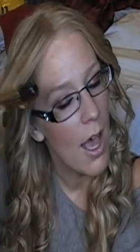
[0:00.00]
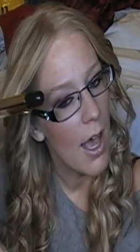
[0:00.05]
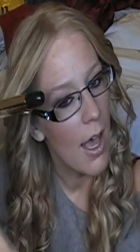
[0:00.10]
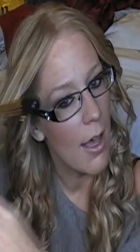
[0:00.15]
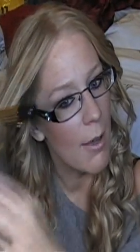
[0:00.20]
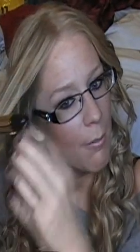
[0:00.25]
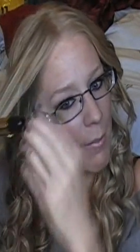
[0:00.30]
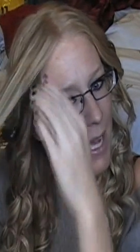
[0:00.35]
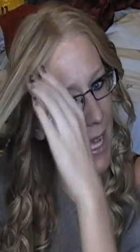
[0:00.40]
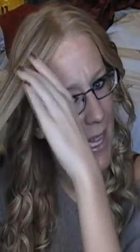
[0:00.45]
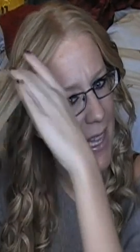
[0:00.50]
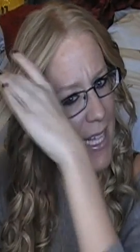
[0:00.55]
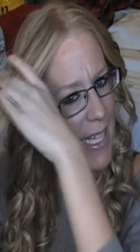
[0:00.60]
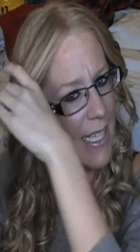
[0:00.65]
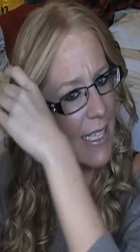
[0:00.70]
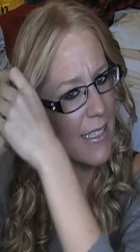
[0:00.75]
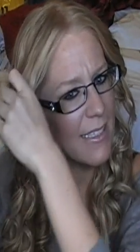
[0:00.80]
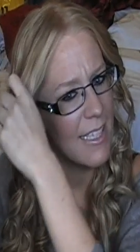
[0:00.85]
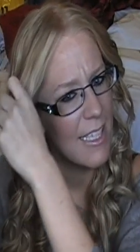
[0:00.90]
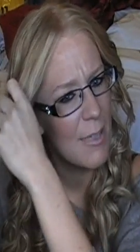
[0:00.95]
I
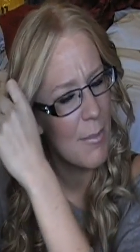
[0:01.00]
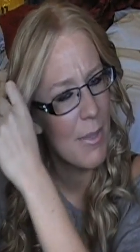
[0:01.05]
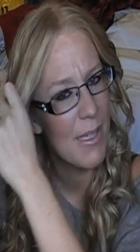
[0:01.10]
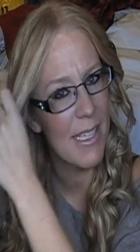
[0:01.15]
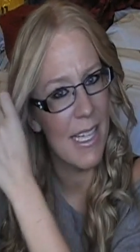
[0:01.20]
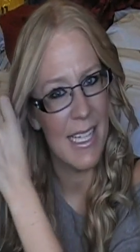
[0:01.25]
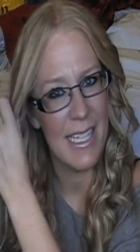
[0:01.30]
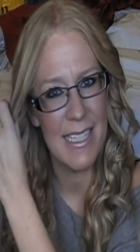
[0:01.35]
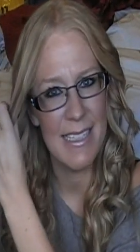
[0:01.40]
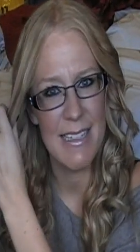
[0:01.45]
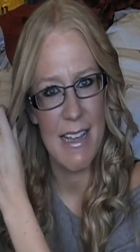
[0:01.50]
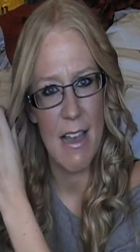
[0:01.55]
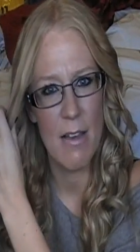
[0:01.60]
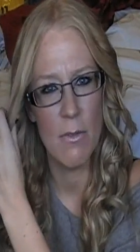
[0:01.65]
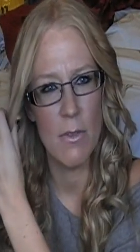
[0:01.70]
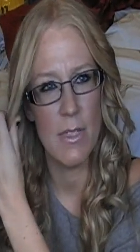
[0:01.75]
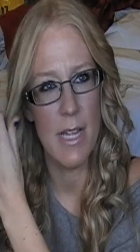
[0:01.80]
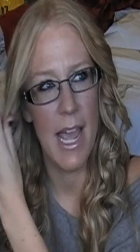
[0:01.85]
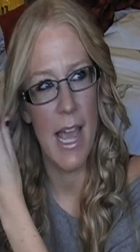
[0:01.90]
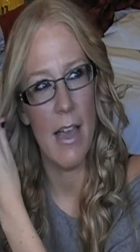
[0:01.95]
think it's gonna be like
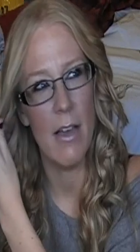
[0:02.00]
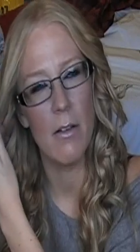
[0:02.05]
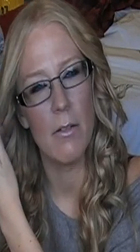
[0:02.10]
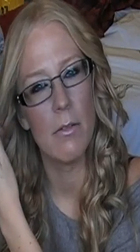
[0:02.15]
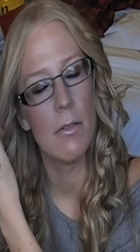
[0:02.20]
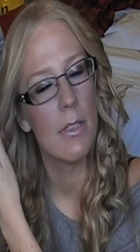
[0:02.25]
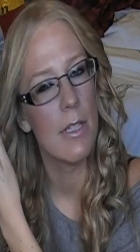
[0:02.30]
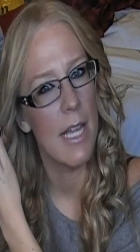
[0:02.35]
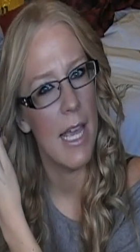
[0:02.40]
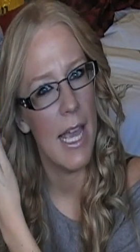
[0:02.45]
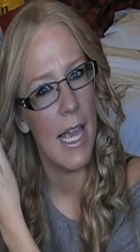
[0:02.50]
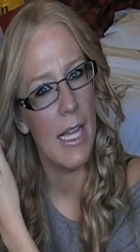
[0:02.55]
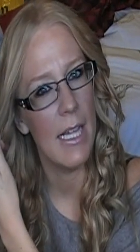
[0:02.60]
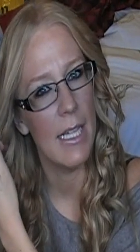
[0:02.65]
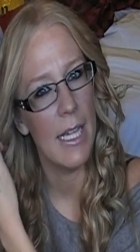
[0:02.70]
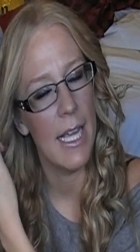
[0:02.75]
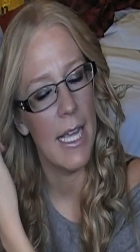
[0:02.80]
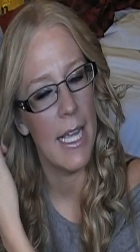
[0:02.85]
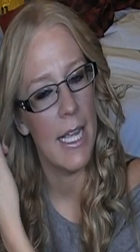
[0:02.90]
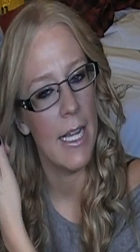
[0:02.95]
downtown
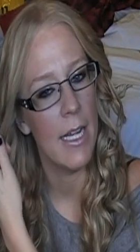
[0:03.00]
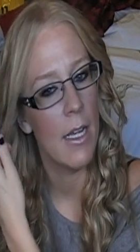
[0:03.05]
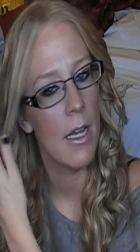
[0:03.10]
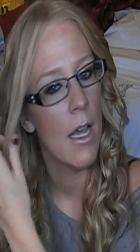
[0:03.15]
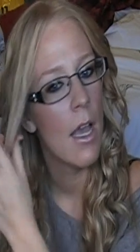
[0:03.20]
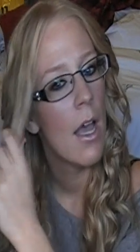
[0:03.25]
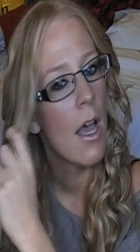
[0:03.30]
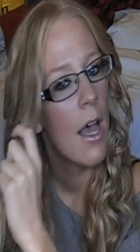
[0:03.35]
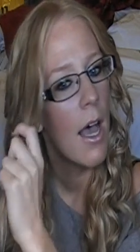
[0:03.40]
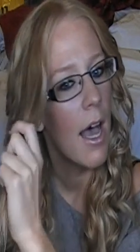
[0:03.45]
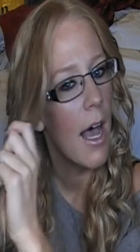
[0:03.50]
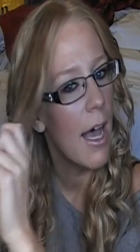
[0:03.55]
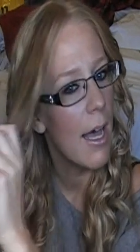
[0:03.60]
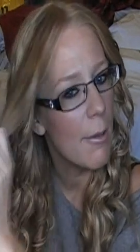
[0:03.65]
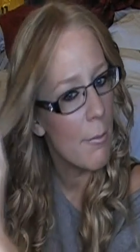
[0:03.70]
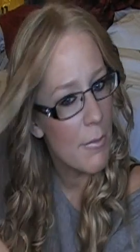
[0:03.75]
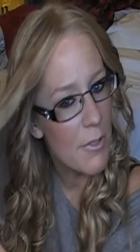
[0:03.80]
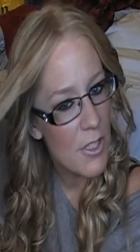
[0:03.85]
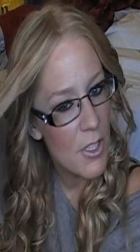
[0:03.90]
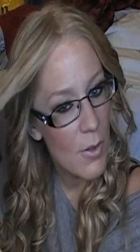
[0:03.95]
LA,
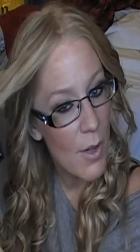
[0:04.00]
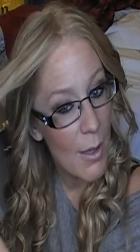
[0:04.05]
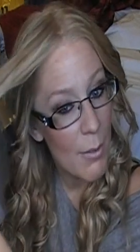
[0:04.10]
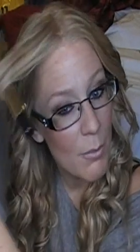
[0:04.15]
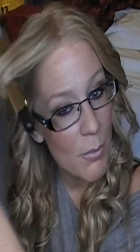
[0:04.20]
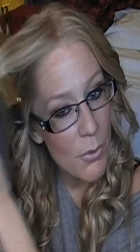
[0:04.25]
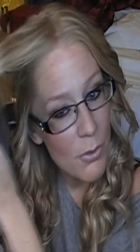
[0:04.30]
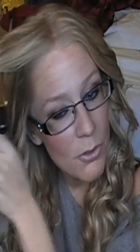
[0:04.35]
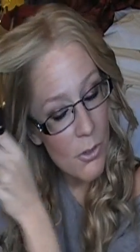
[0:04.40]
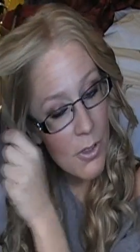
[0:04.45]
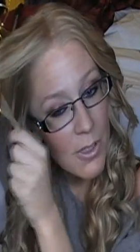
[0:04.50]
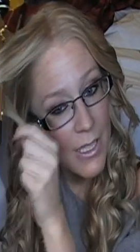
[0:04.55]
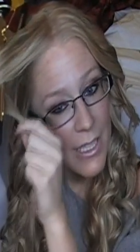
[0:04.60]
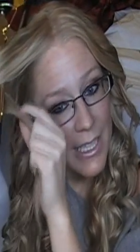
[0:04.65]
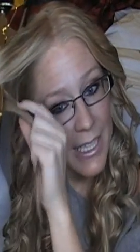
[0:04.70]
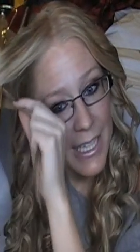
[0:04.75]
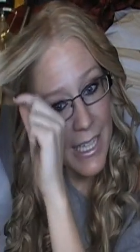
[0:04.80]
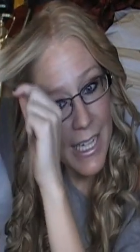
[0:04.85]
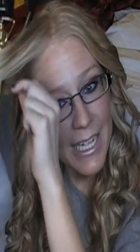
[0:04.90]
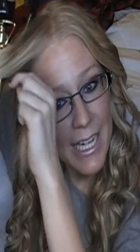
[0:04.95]
so I'm
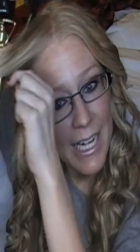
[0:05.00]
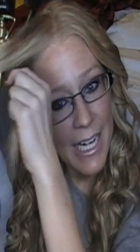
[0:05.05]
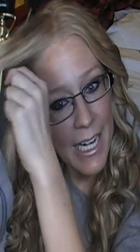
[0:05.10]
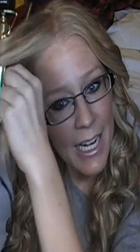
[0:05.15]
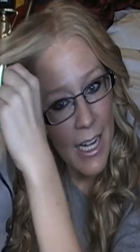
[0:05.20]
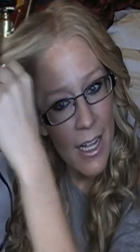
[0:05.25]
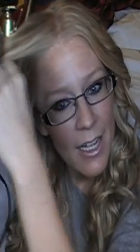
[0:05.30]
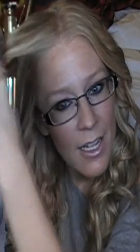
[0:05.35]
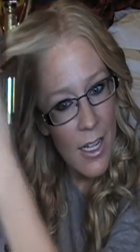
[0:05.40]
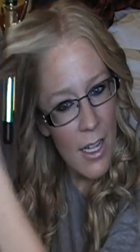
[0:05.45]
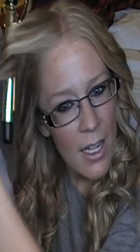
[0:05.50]
pretty